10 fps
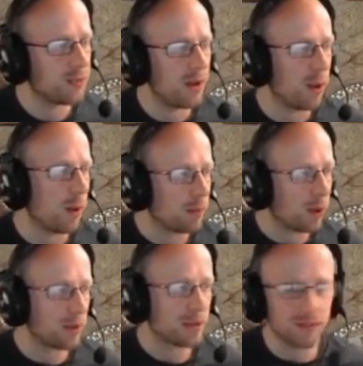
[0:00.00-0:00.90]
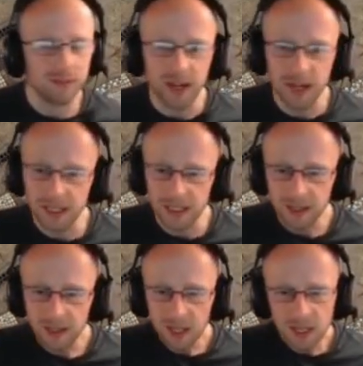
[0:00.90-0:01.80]
We were born to fight.
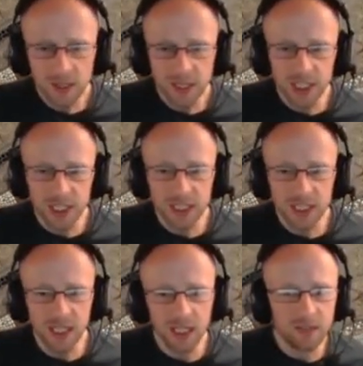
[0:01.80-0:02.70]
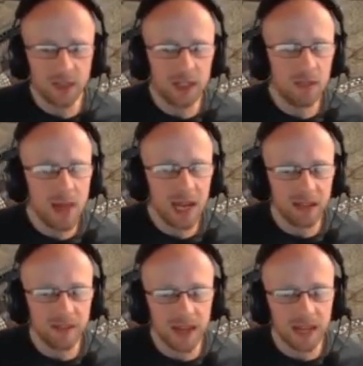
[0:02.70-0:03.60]
So as you can see even in the
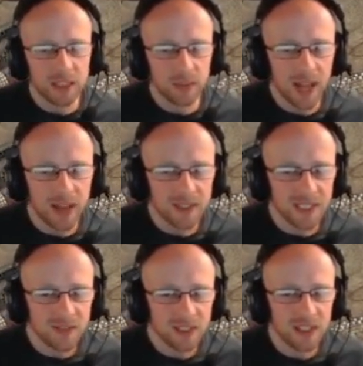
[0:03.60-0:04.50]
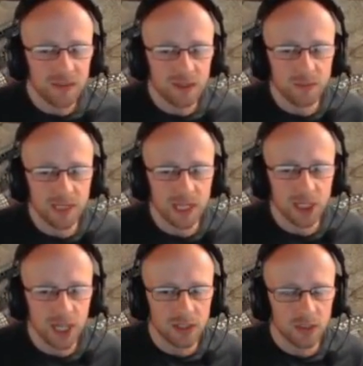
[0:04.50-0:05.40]
melee phase we have a 77%
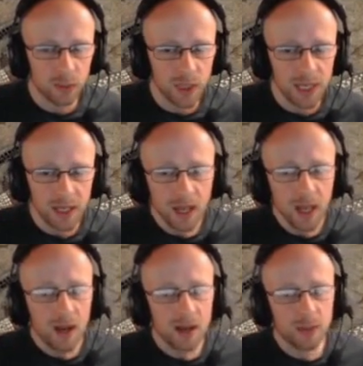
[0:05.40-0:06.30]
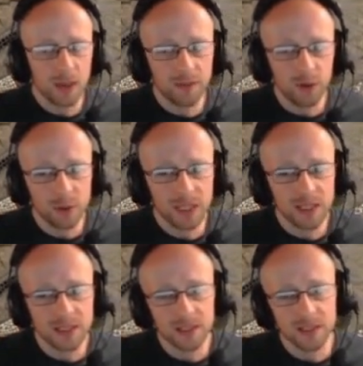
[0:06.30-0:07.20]
chance of winning, a
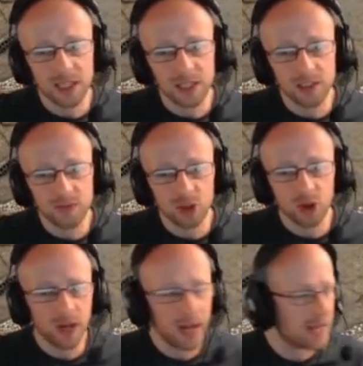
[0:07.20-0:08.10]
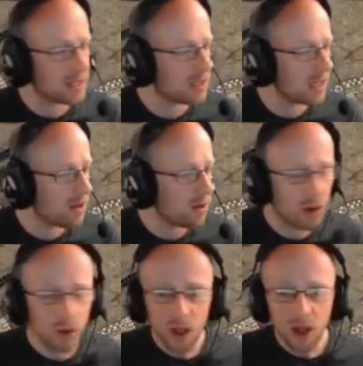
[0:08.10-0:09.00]
24% chance of drawing and
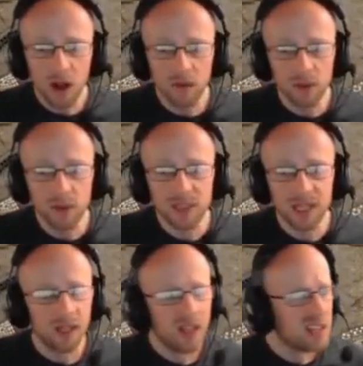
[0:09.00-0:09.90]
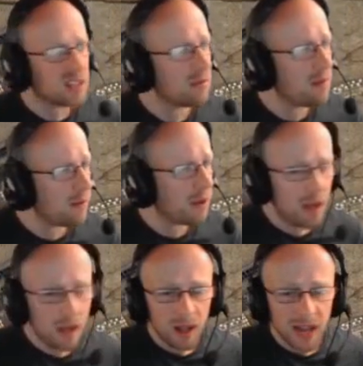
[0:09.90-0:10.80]
zero of losing. So remember
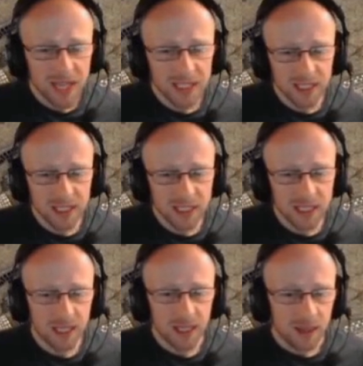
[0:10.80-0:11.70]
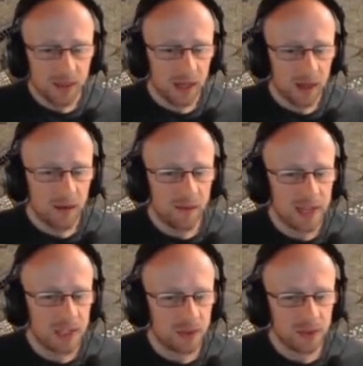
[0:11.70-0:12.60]
as you can see, the
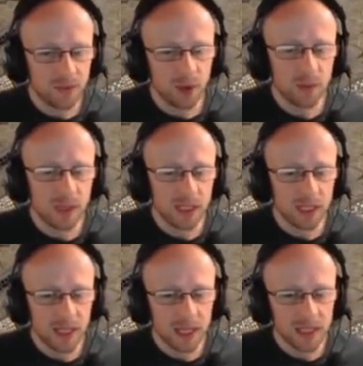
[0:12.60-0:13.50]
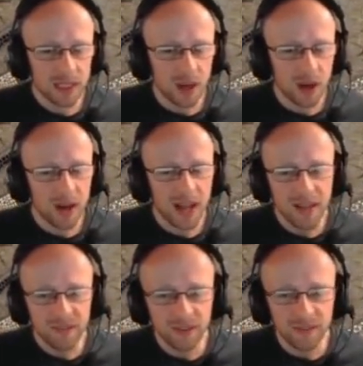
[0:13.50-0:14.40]
veteran Roman legionnaires are
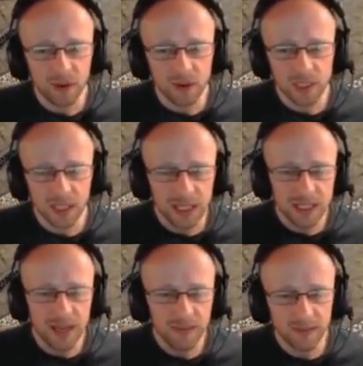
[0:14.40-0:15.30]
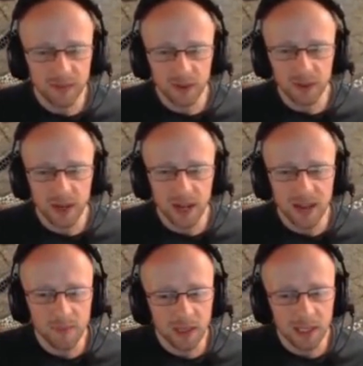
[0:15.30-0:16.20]
heavy foot. He's heavy foot.
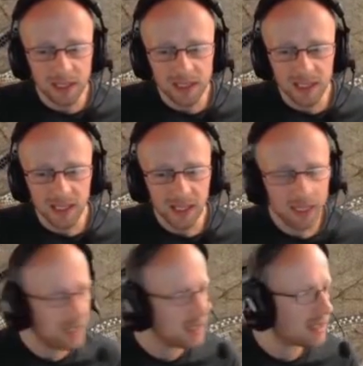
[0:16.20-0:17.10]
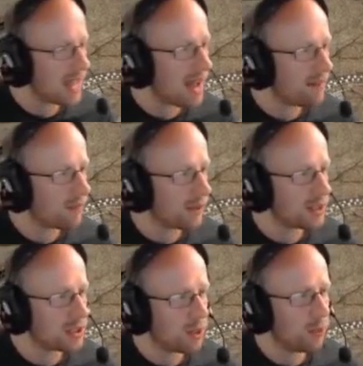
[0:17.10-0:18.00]
I'm elite. He's
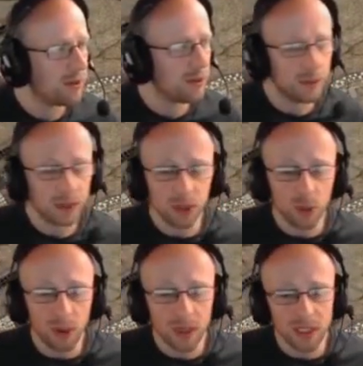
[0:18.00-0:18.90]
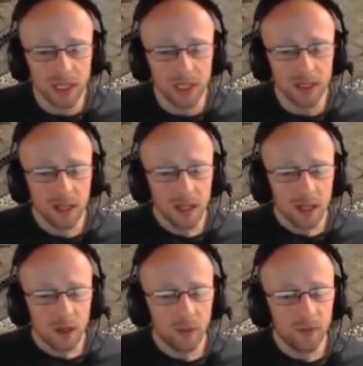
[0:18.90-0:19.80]
average. So we got we got the quality,
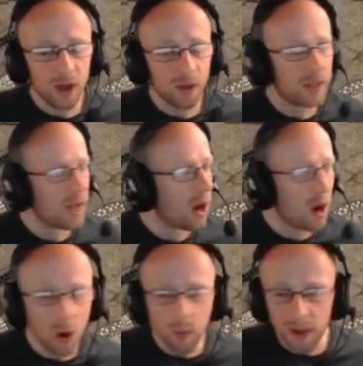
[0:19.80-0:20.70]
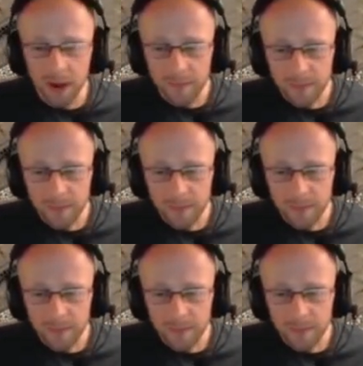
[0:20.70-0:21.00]
we've got the armor,